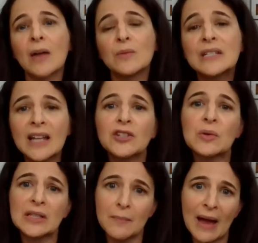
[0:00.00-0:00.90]
and was
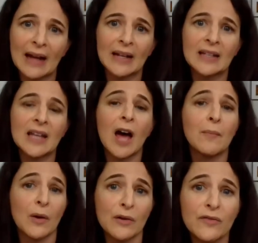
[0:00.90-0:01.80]
centering the magnets
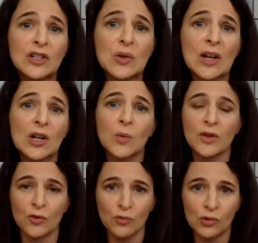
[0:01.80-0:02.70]
on my
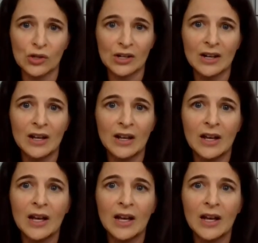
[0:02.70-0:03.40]
refrigerator with a ruler.